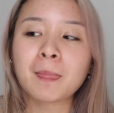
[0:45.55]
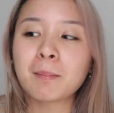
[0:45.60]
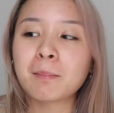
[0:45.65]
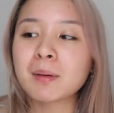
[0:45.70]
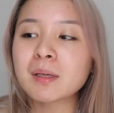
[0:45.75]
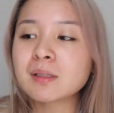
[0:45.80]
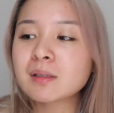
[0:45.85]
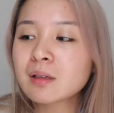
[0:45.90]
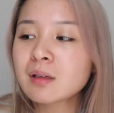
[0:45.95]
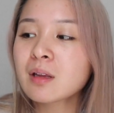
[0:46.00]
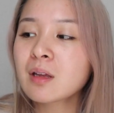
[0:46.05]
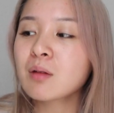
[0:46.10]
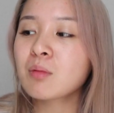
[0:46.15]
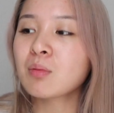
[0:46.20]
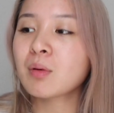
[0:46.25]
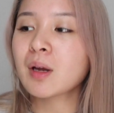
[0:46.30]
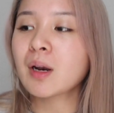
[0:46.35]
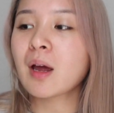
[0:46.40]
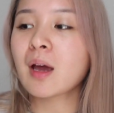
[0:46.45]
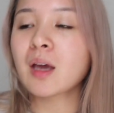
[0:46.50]
basically
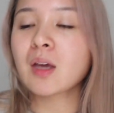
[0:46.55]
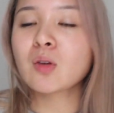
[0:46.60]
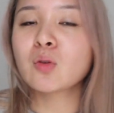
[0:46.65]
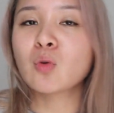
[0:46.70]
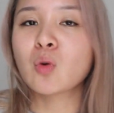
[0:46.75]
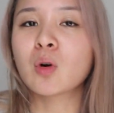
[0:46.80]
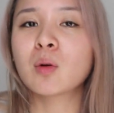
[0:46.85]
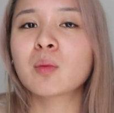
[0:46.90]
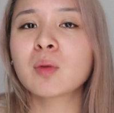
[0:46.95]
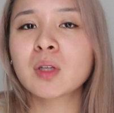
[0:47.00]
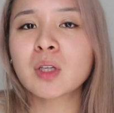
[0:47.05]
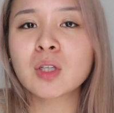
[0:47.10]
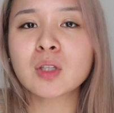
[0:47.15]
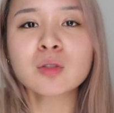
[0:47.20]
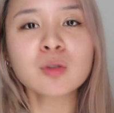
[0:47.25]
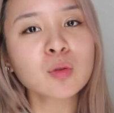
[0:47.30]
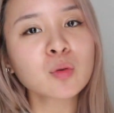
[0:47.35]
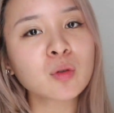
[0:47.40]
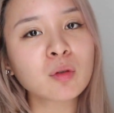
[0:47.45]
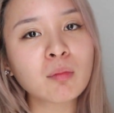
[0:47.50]
what I normally
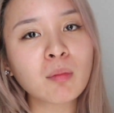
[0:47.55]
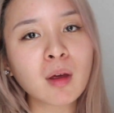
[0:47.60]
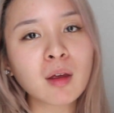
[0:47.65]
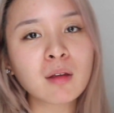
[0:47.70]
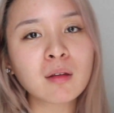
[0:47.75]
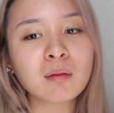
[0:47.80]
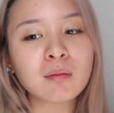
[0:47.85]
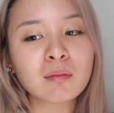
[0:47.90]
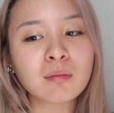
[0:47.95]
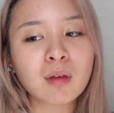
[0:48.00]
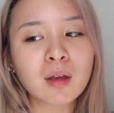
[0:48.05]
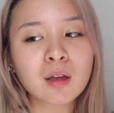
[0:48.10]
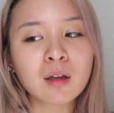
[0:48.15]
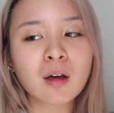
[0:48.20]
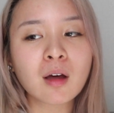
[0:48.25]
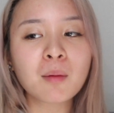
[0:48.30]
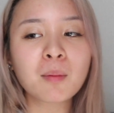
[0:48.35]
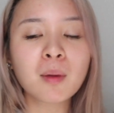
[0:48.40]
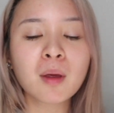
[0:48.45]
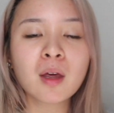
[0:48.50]
do with my
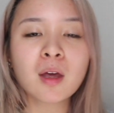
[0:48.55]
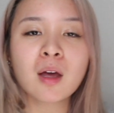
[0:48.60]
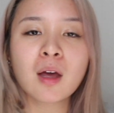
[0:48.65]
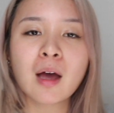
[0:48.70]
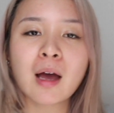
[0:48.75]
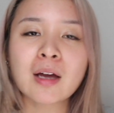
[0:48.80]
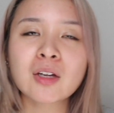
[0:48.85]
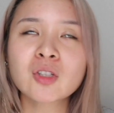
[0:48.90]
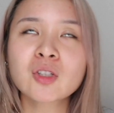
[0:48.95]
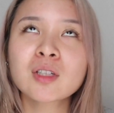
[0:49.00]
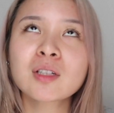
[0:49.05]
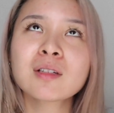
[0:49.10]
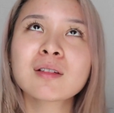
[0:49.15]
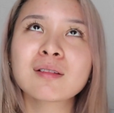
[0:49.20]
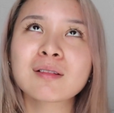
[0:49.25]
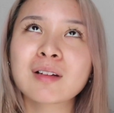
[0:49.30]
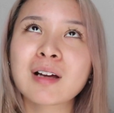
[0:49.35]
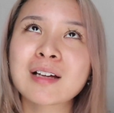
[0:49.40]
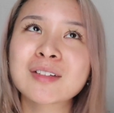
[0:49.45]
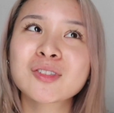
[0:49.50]
makeup.
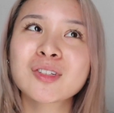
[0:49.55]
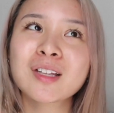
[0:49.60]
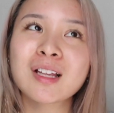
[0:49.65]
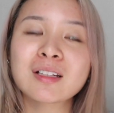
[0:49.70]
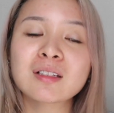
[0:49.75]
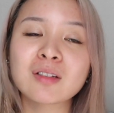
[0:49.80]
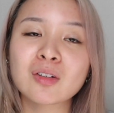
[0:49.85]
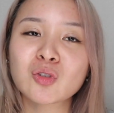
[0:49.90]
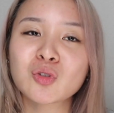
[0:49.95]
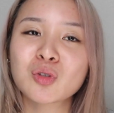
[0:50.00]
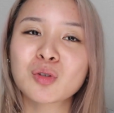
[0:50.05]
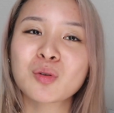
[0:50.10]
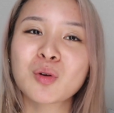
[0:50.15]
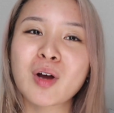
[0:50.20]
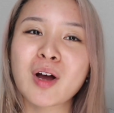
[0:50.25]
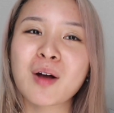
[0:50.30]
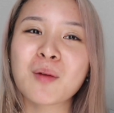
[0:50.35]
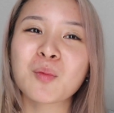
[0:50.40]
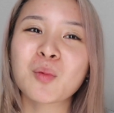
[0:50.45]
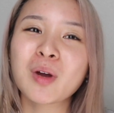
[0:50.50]
Actually that's not true.
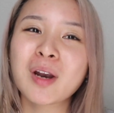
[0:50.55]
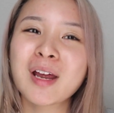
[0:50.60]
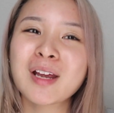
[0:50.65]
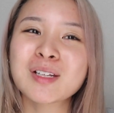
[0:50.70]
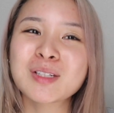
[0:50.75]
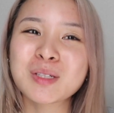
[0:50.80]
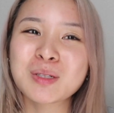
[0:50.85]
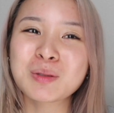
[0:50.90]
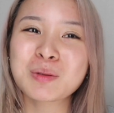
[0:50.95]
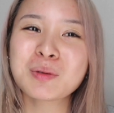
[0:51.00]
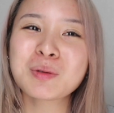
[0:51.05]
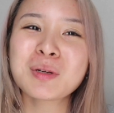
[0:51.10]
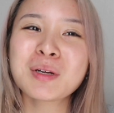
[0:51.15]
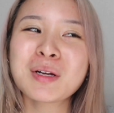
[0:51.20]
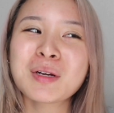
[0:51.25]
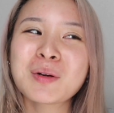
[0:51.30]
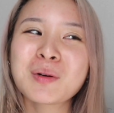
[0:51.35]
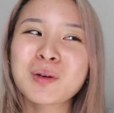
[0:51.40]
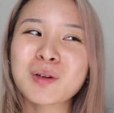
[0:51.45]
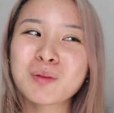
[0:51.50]
What I do
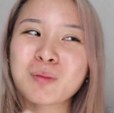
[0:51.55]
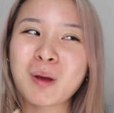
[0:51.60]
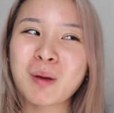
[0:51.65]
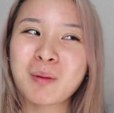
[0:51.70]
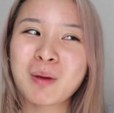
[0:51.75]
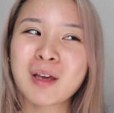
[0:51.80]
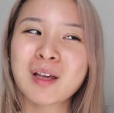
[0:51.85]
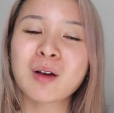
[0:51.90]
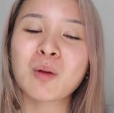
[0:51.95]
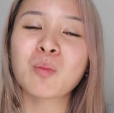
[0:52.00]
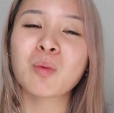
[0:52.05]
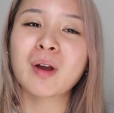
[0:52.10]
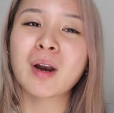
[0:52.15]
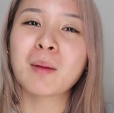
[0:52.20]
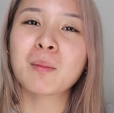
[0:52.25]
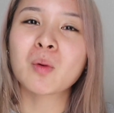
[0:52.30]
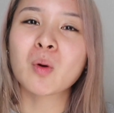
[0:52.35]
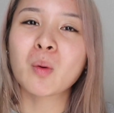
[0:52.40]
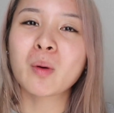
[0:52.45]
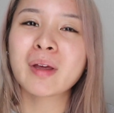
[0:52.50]
with my makeup when
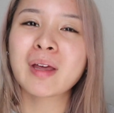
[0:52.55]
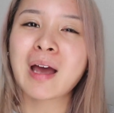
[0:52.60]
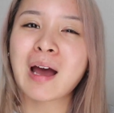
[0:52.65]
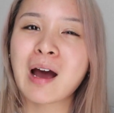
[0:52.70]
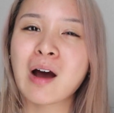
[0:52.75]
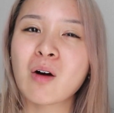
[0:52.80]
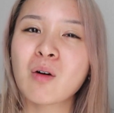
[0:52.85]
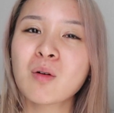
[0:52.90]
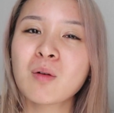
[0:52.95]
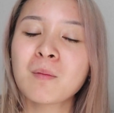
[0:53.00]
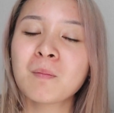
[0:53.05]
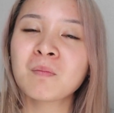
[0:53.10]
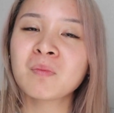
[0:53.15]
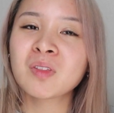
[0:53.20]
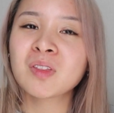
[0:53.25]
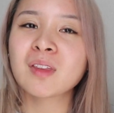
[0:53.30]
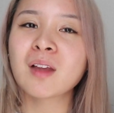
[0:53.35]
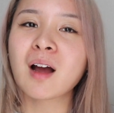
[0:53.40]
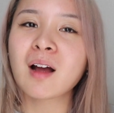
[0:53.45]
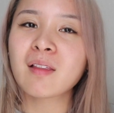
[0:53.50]
I'm going out,
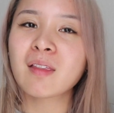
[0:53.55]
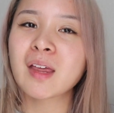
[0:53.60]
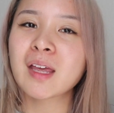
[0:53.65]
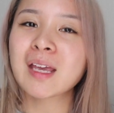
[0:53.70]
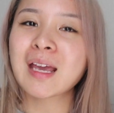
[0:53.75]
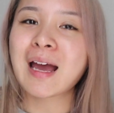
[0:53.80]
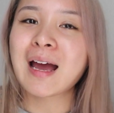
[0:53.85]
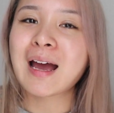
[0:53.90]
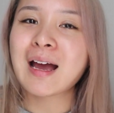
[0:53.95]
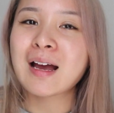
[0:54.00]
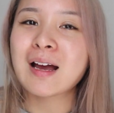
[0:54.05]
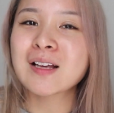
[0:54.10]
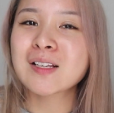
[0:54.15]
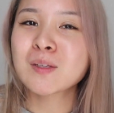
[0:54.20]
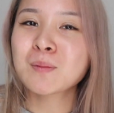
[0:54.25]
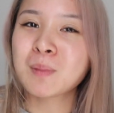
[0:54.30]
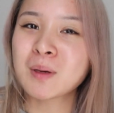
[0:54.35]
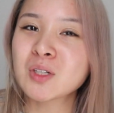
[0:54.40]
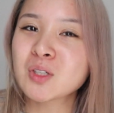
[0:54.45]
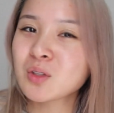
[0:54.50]
not like a
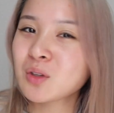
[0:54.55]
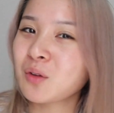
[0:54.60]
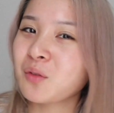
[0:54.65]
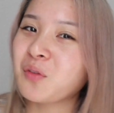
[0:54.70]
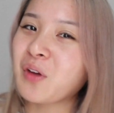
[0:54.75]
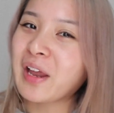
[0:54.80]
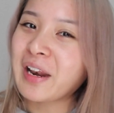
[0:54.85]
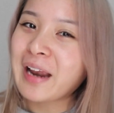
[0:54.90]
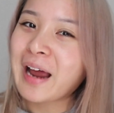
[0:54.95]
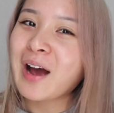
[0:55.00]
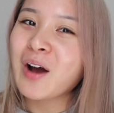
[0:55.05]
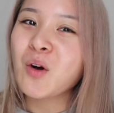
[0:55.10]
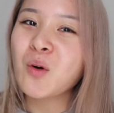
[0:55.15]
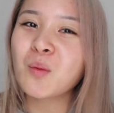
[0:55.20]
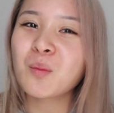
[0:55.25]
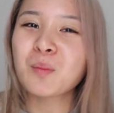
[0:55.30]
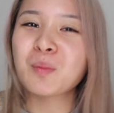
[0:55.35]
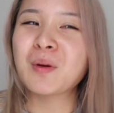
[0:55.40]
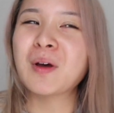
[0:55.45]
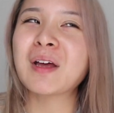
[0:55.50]
special event
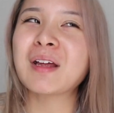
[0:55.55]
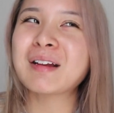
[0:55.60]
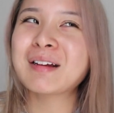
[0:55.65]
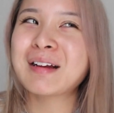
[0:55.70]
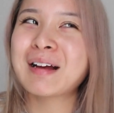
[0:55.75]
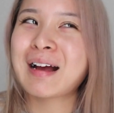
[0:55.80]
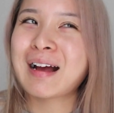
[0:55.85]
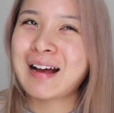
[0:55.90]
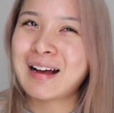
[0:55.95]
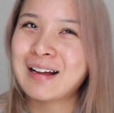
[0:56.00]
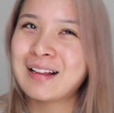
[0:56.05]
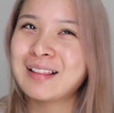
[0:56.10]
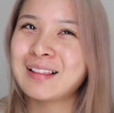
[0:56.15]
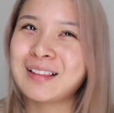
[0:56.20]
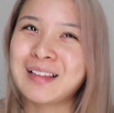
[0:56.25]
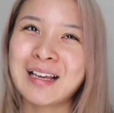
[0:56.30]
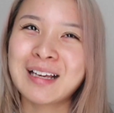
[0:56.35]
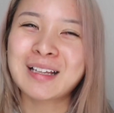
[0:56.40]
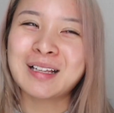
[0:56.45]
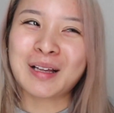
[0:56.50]
out, but
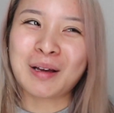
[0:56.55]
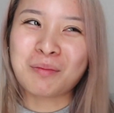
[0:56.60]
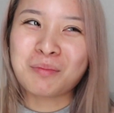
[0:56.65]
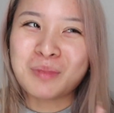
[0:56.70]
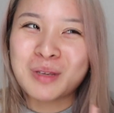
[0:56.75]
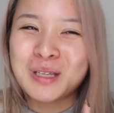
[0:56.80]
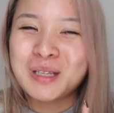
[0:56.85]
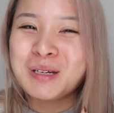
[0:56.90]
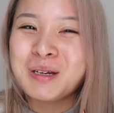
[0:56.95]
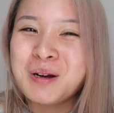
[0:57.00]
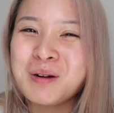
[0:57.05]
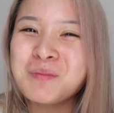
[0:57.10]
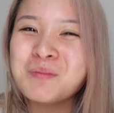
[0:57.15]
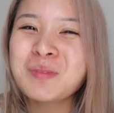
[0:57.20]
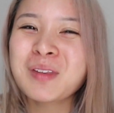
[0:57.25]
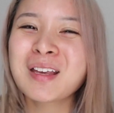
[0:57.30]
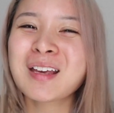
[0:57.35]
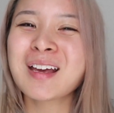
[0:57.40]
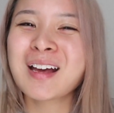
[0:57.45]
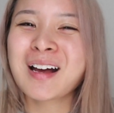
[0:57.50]
like a medium,